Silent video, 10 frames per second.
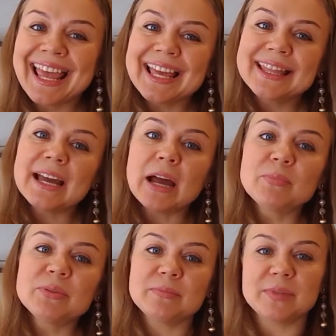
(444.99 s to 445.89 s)
and
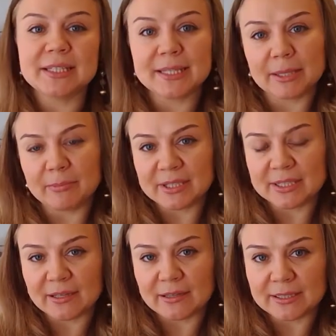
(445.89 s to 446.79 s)
optimistic
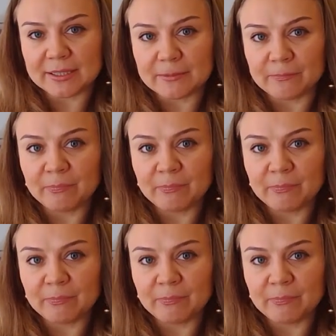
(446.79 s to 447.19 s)
mentality.